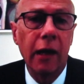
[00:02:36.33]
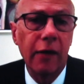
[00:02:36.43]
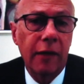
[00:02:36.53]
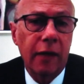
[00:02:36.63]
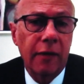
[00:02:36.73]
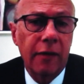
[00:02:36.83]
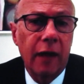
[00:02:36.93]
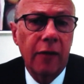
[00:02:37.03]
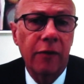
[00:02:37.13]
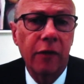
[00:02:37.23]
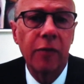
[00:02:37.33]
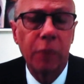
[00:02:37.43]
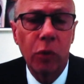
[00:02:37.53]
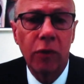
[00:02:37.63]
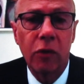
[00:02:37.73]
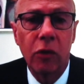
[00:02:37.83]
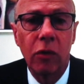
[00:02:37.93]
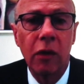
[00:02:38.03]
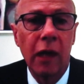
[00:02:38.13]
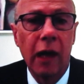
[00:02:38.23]
as I say, as a first port of
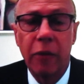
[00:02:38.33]
call,